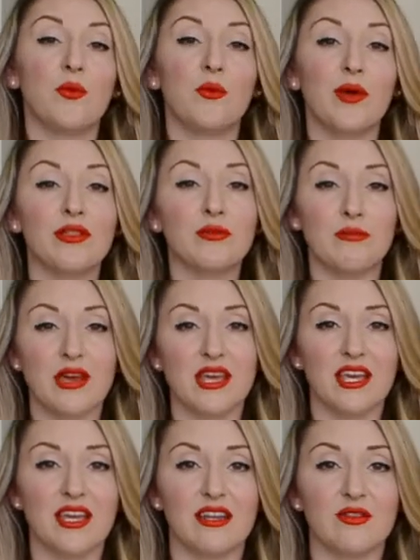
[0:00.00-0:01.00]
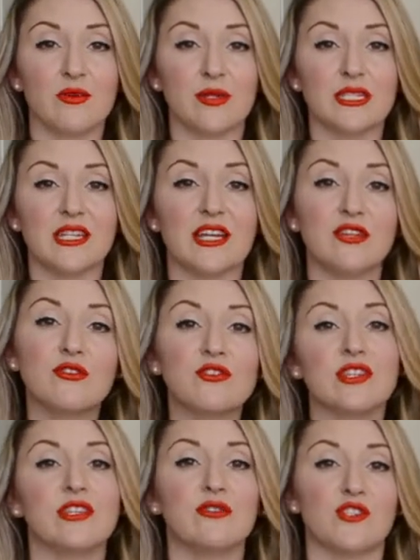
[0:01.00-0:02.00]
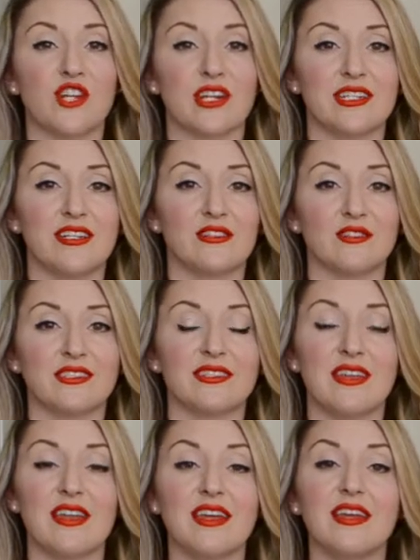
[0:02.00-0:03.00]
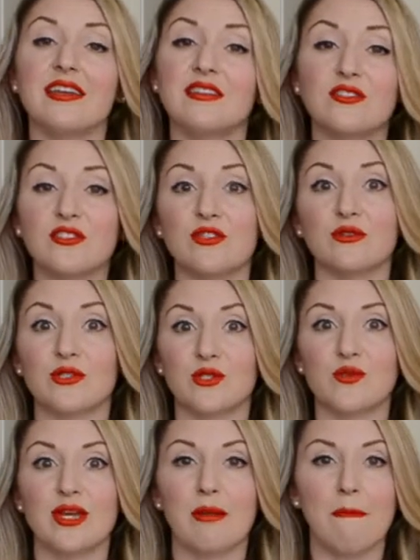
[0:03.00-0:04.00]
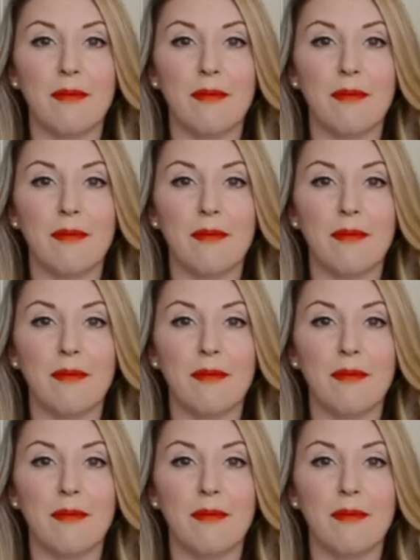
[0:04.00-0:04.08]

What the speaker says: With baking, the reason I usually use Jack Daniels is that it is so sweet,